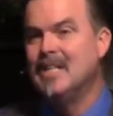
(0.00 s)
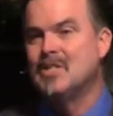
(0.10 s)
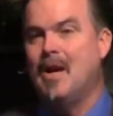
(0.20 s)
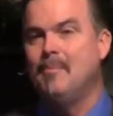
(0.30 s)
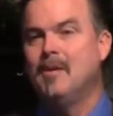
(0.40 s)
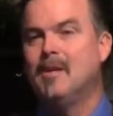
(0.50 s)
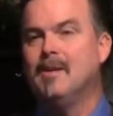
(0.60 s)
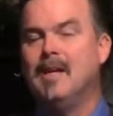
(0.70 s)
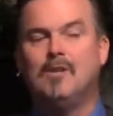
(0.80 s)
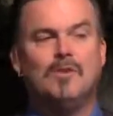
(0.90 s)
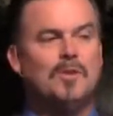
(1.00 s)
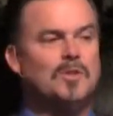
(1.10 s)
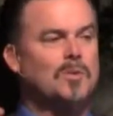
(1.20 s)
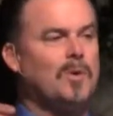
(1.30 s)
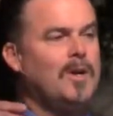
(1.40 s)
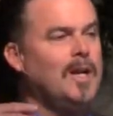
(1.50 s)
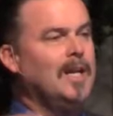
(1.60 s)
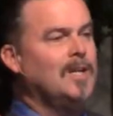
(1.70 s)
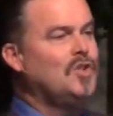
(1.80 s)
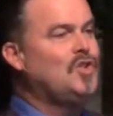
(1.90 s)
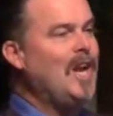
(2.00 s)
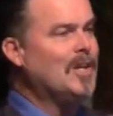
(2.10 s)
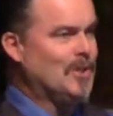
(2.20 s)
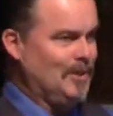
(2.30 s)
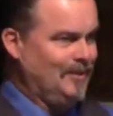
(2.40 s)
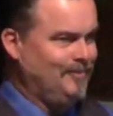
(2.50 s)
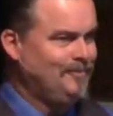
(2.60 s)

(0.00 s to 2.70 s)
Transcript: So I'm going to introduce the word gentle.